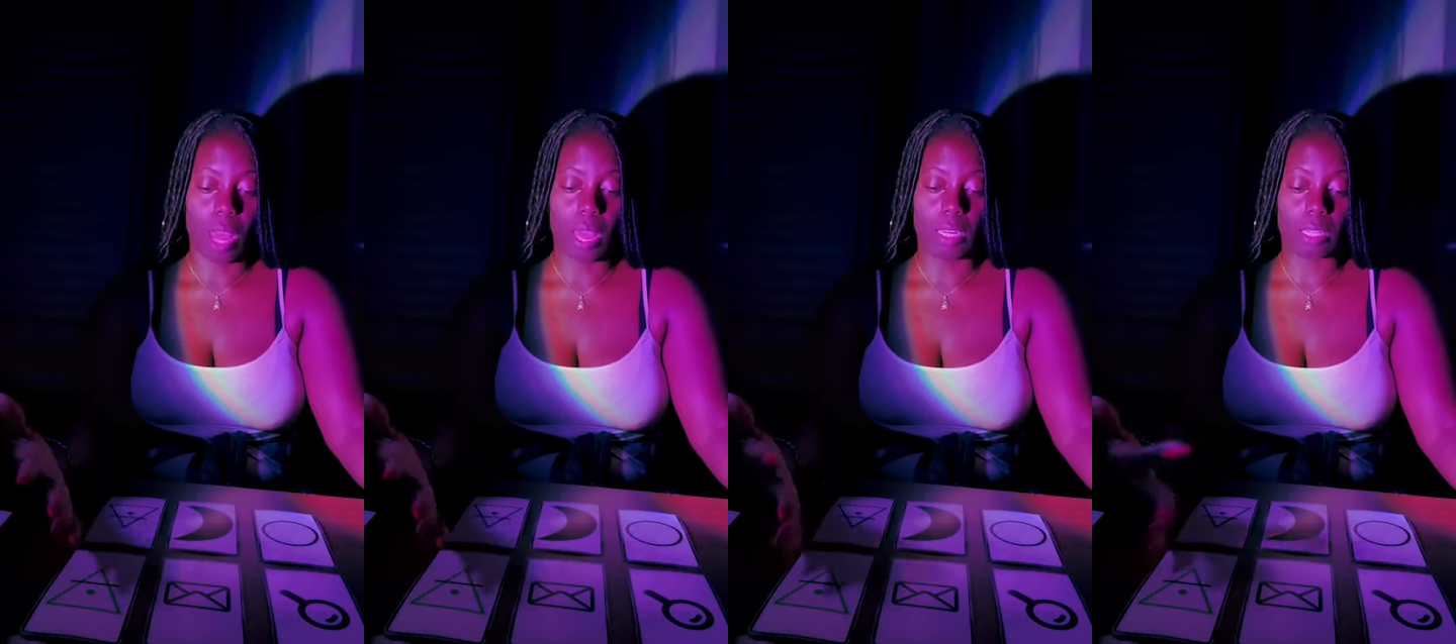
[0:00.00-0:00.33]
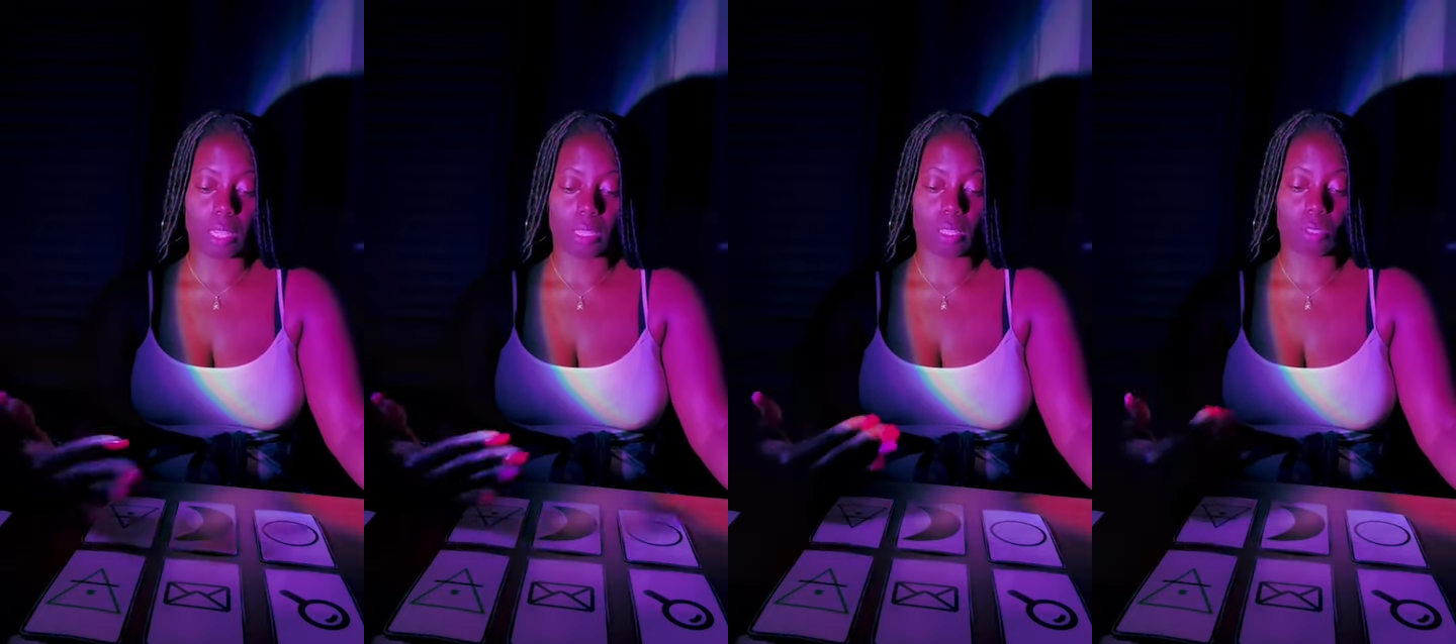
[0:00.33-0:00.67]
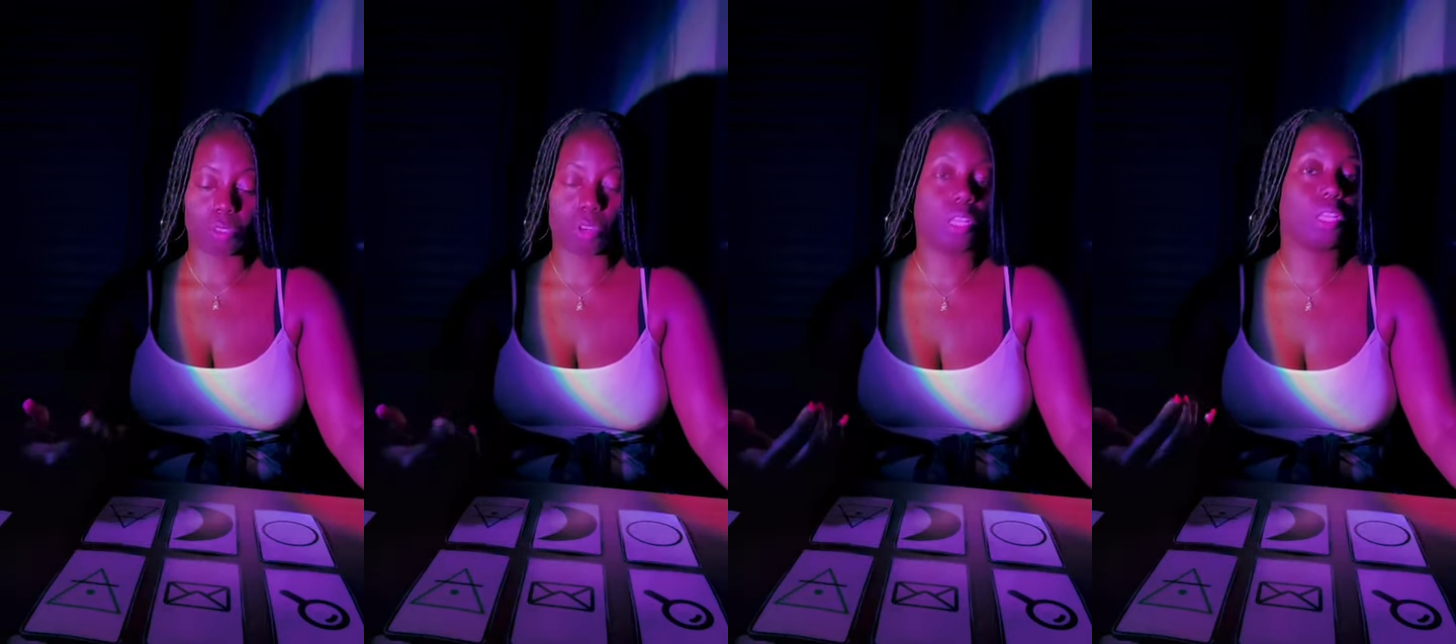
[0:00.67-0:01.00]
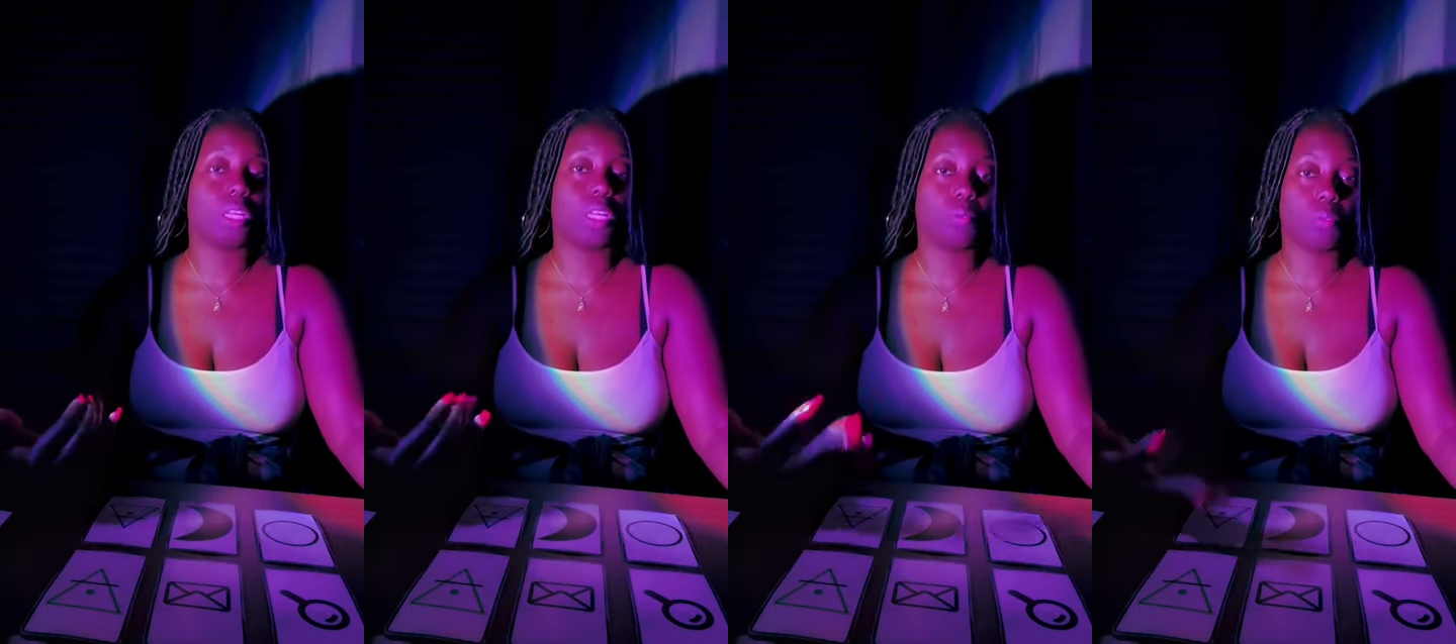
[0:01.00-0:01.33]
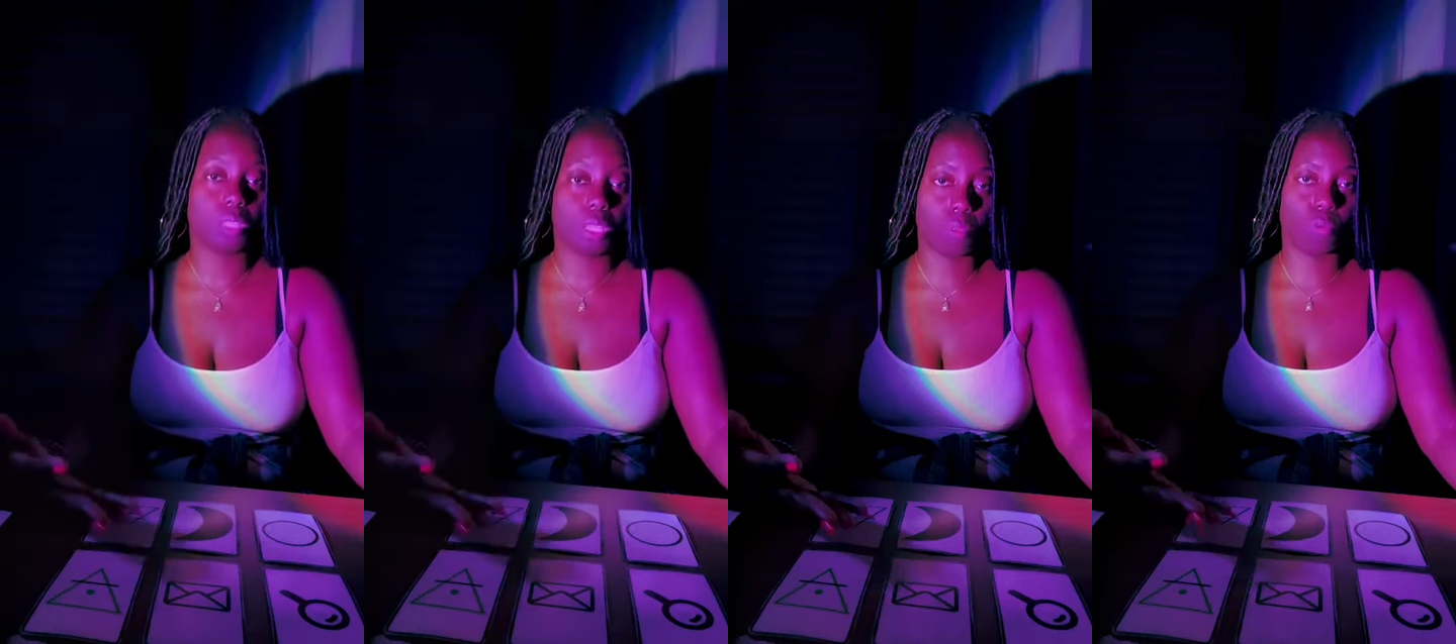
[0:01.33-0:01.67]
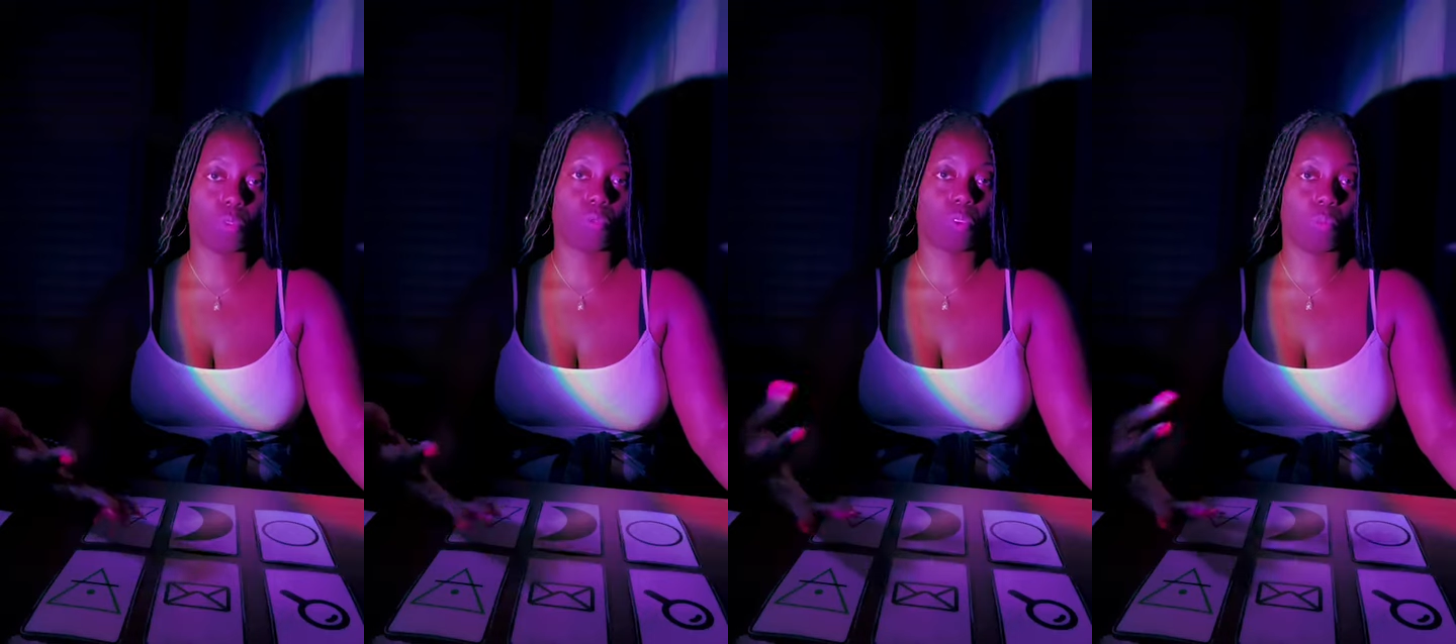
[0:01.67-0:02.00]
And it's like they're starting to keep
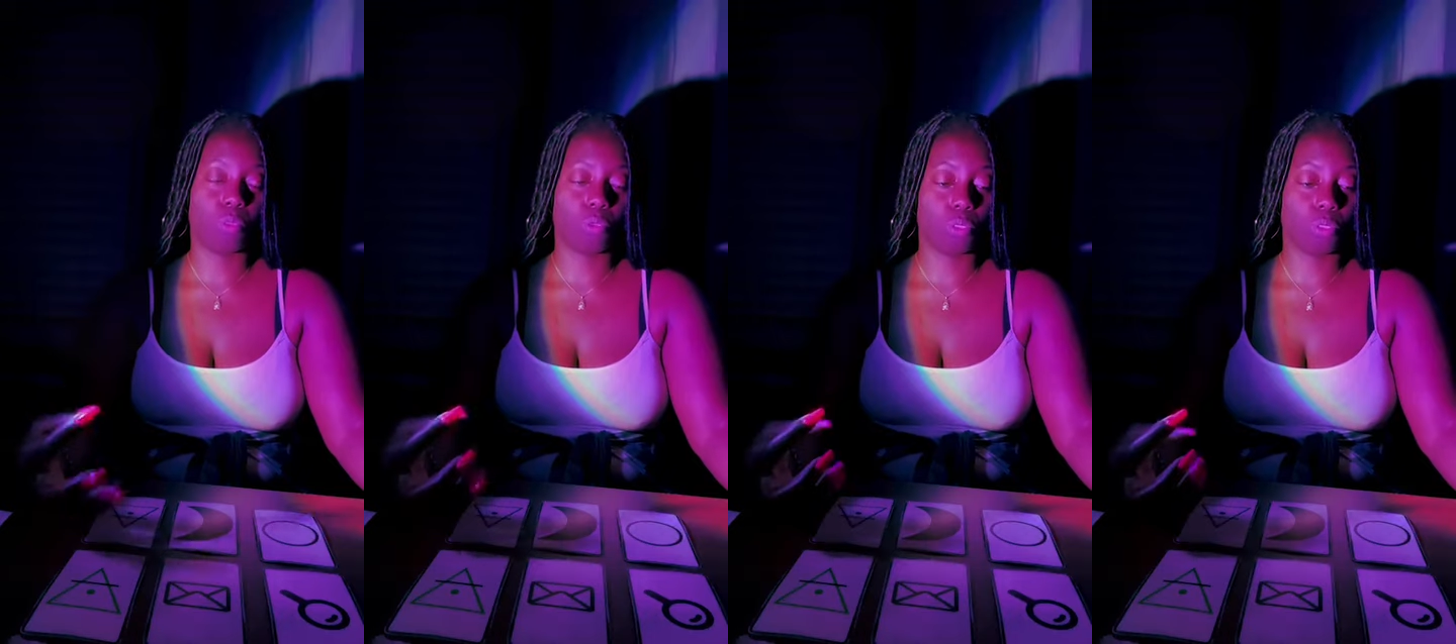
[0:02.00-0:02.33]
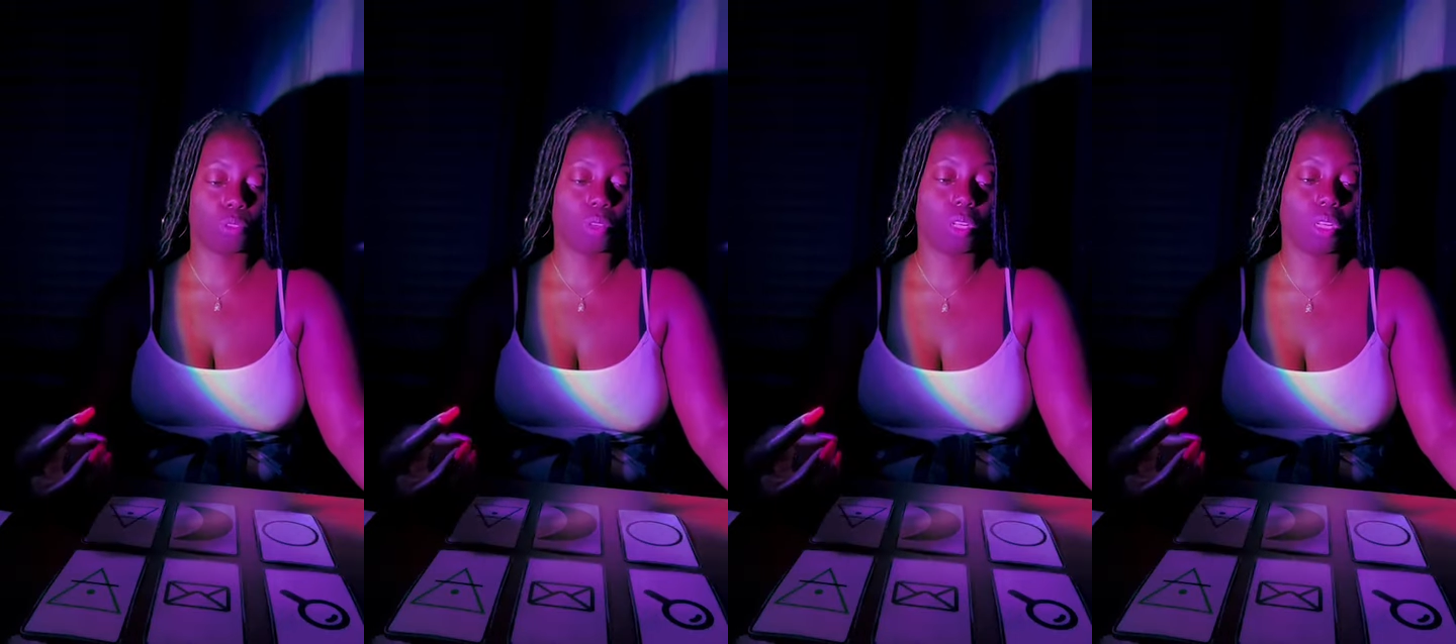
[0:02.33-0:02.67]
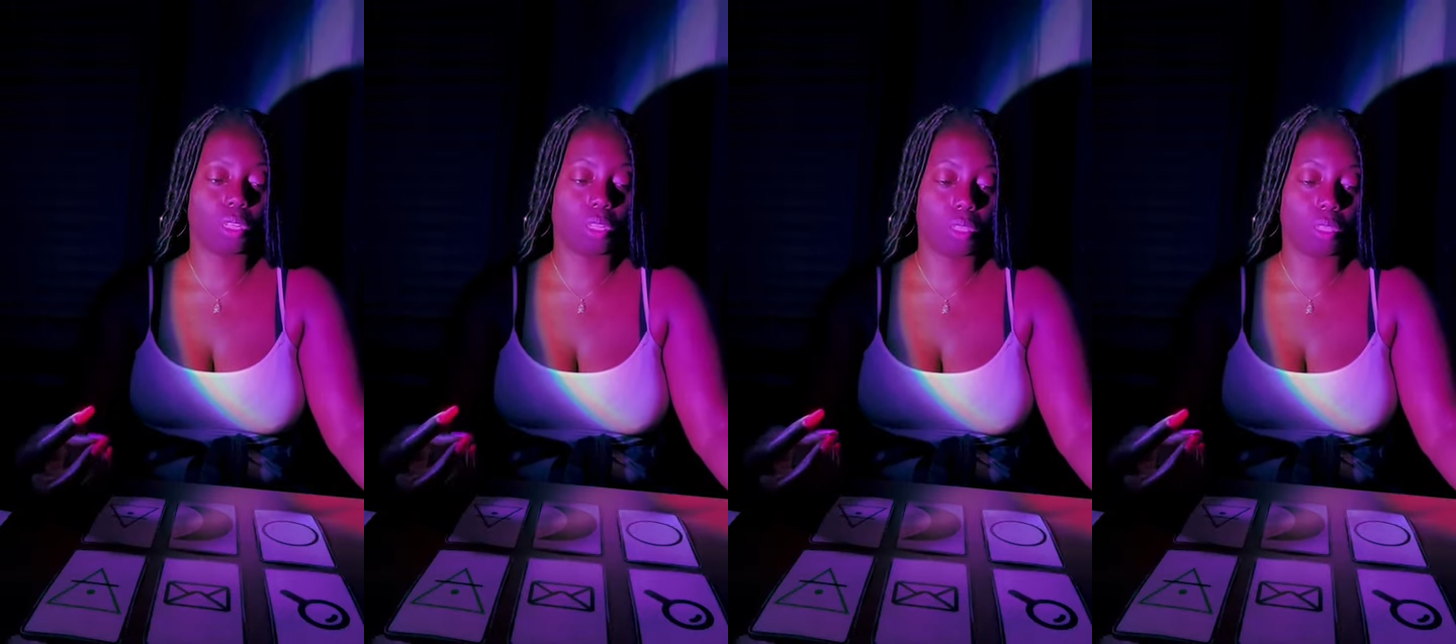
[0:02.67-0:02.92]
secrets from you. They're starting